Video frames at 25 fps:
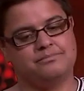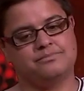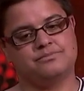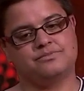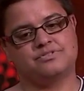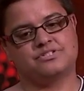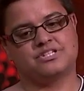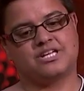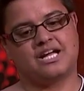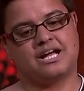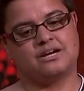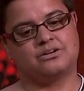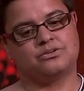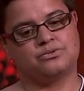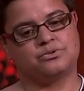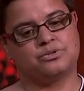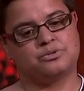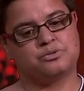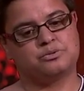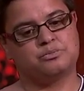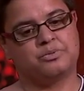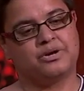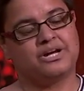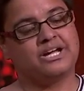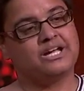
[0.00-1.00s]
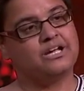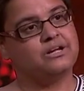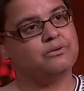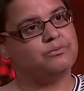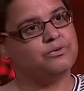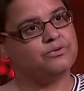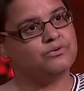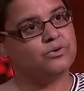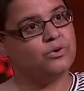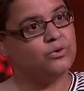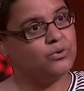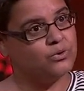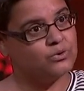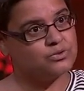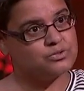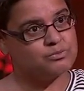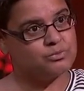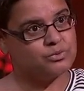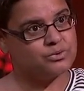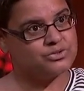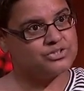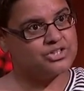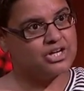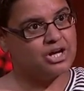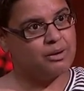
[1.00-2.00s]
scandal that was breaking, and we've got lots
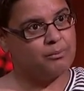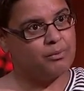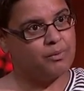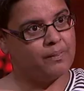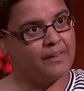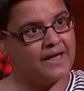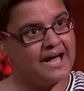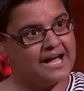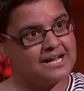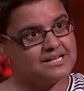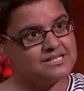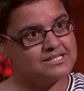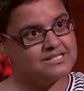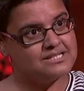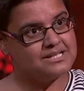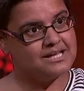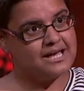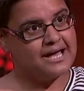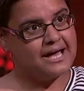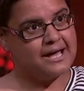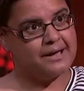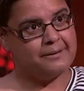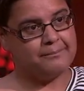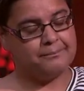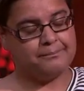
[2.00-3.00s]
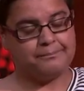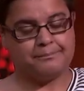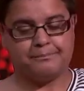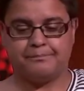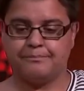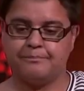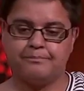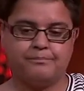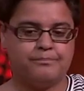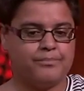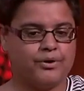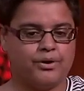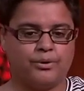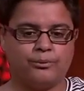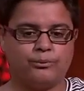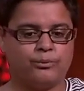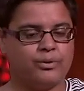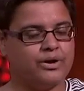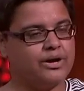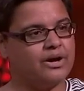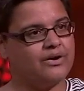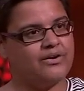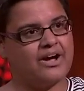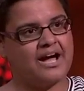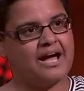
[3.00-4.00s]
more to come on that. But
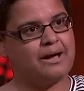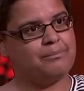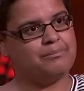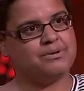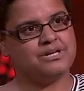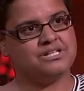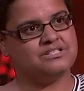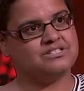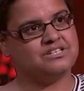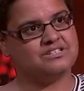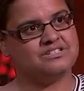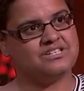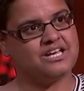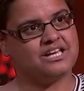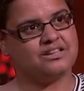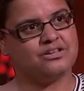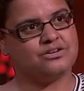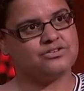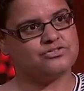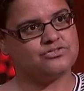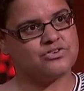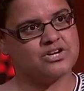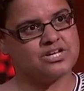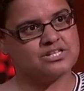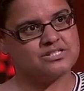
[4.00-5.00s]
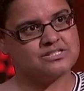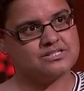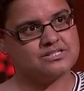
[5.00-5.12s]
we're happy to take those risks.